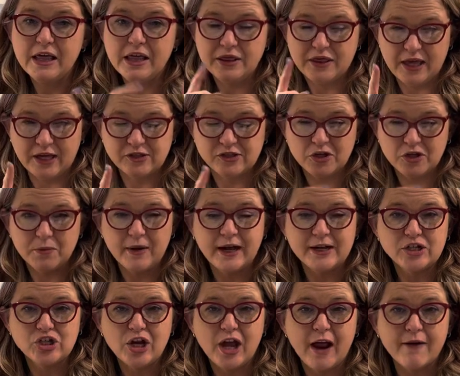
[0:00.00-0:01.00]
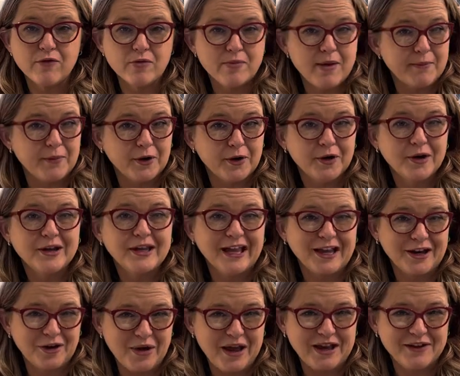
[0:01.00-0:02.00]
Thanks so much, and remember, get
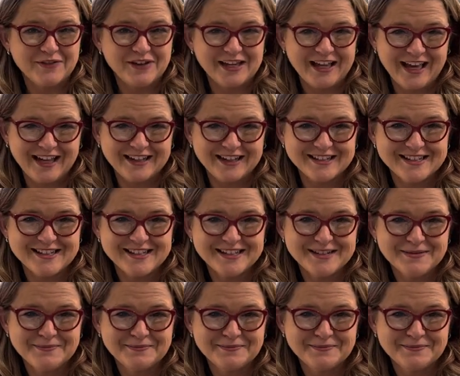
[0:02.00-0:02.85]
creative at Nana's.